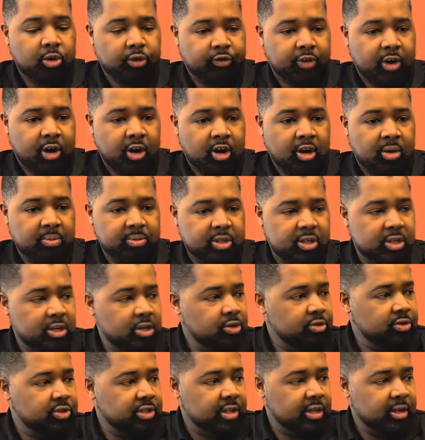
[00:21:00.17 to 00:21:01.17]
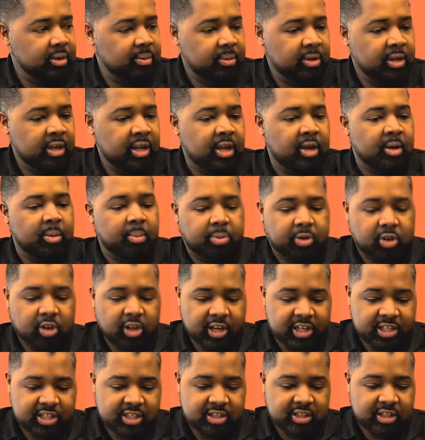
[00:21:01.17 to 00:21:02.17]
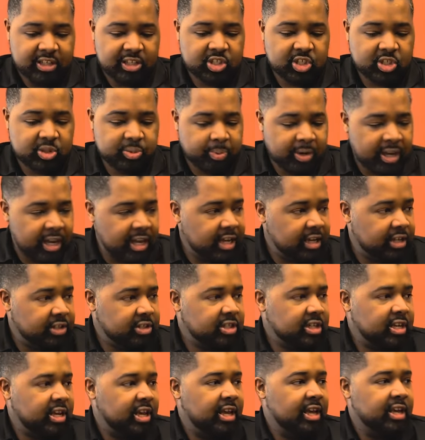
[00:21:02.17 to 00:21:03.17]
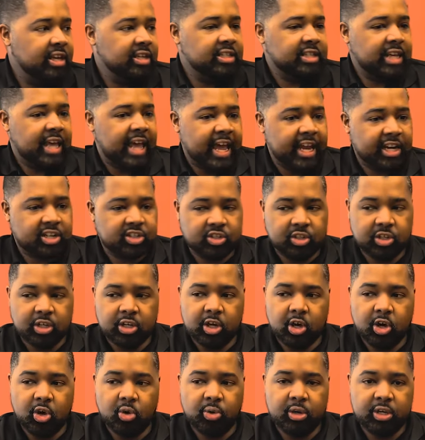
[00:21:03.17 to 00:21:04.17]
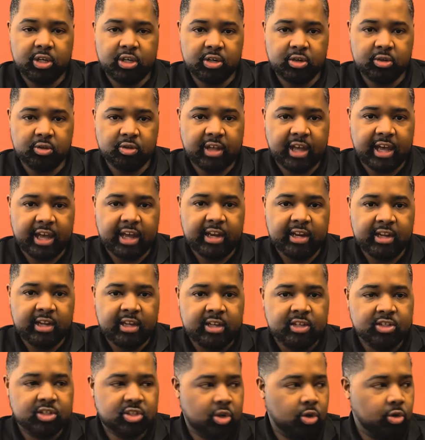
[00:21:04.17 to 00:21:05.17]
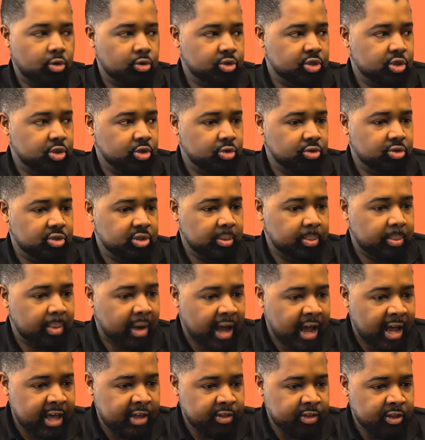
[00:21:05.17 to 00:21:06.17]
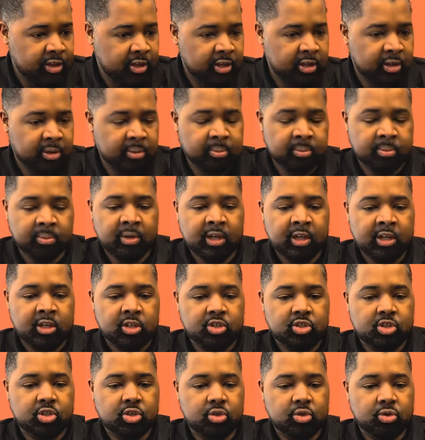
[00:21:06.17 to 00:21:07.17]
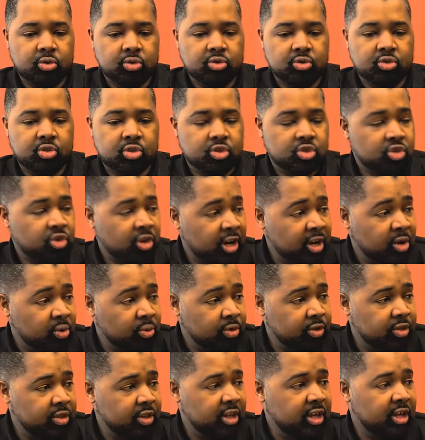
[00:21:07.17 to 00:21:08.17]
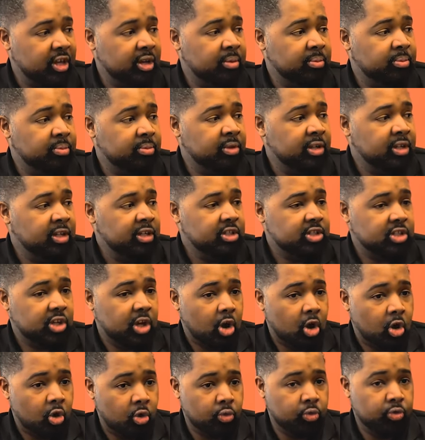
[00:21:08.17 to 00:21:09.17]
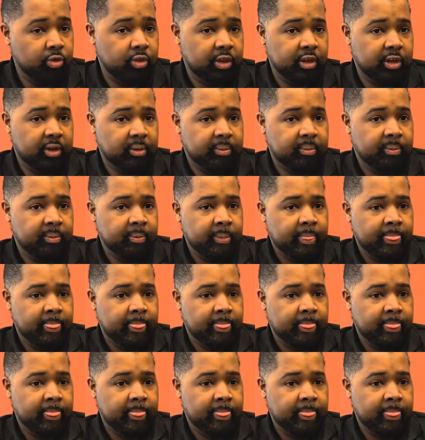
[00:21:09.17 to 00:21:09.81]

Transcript: more firearms and use them, plus the space to actually go and do that. So to to buy them, to to train with them, to own them.